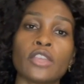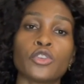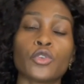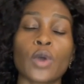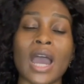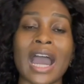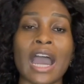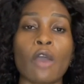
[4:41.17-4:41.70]
you
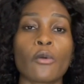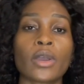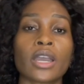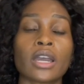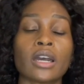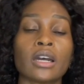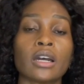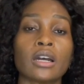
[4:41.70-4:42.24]
know, how
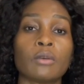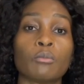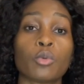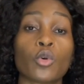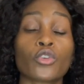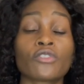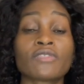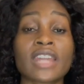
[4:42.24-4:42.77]
a
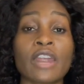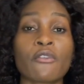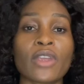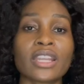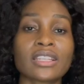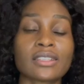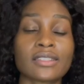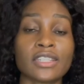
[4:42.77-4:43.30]
board of
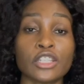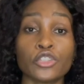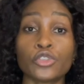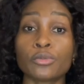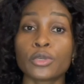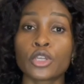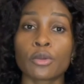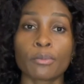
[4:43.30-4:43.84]
directors needs
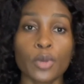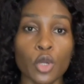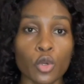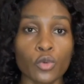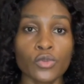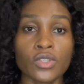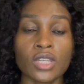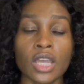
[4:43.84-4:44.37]
to be
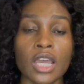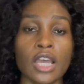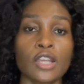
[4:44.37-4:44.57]
composed.